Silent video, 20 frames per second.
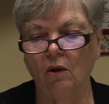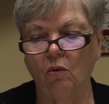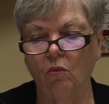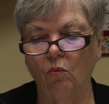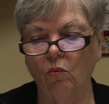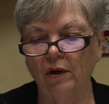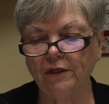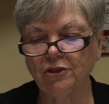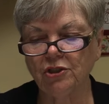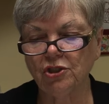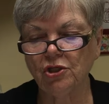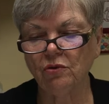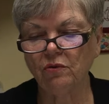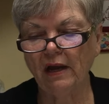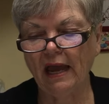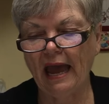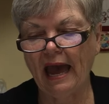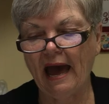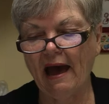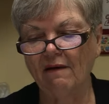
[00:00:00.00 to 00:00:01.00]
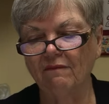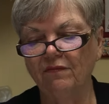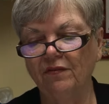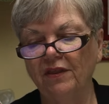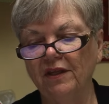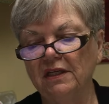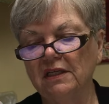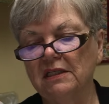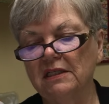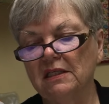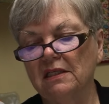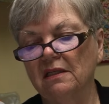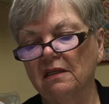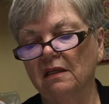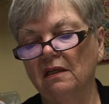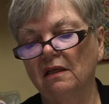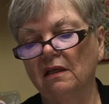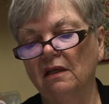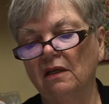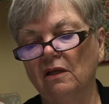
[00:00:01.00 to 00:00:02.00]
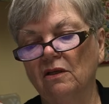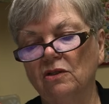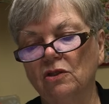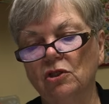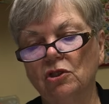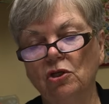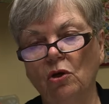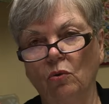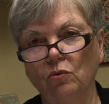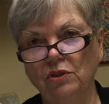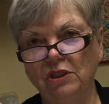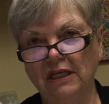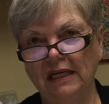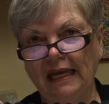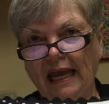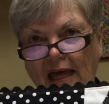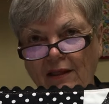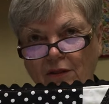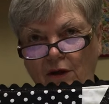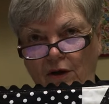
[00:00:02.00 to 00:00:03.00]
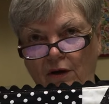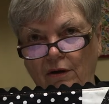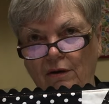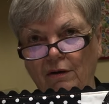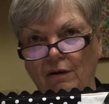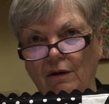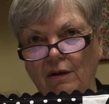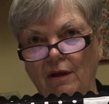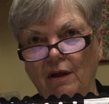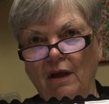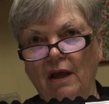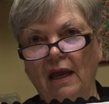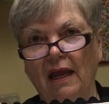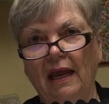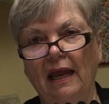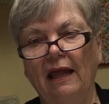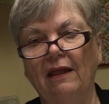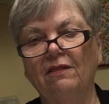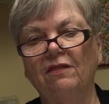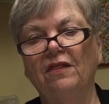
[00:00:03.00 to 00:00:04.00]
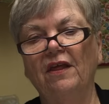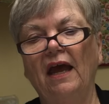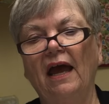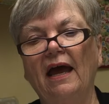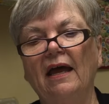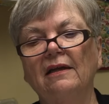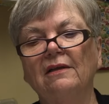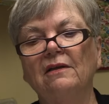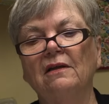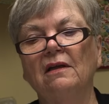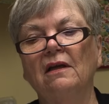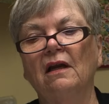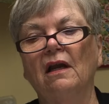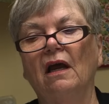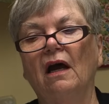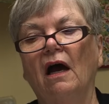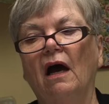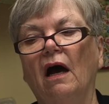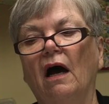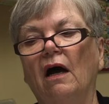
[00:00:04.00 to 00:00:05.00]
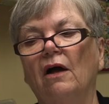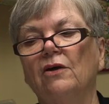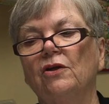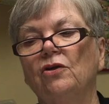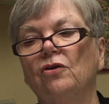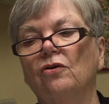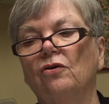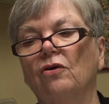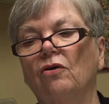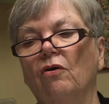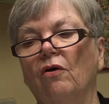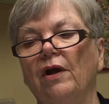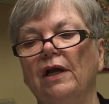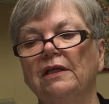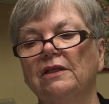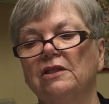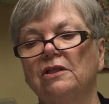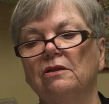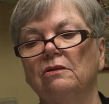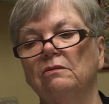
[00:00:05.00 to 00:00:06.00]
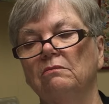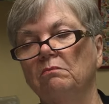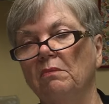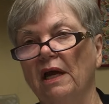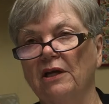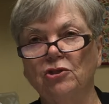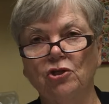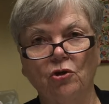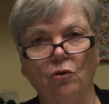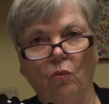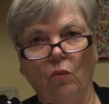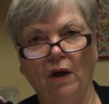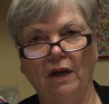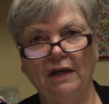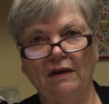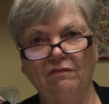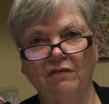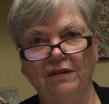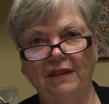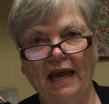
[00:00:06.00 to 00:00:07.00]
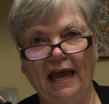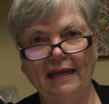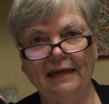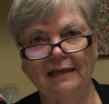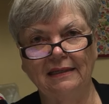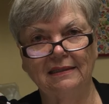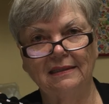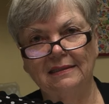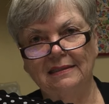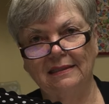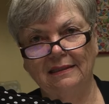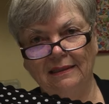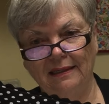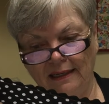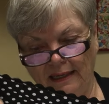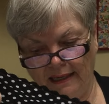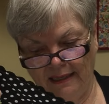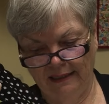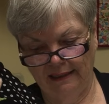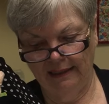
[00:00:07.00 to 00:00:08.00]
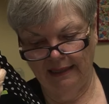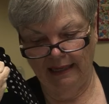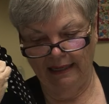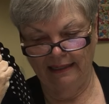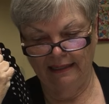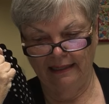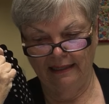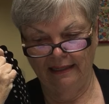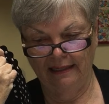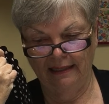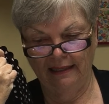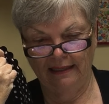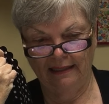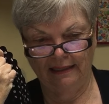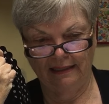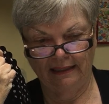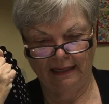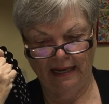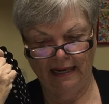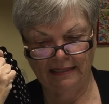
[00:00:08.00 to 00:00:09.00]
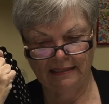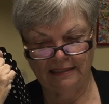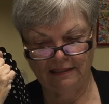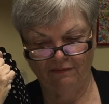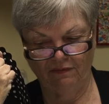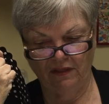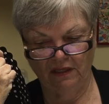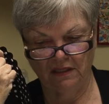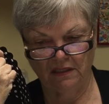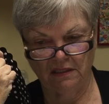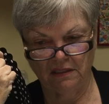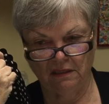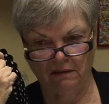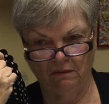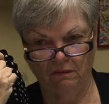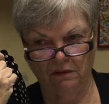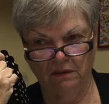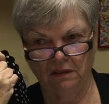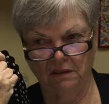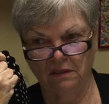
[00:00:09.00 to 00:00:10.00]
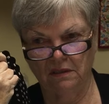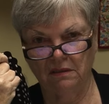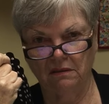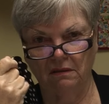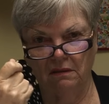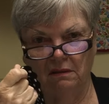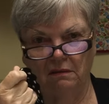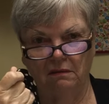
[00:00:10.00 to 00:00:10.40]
Once you have this sewn together, then you're going to measure whatever that is. And again, in the case of this, it was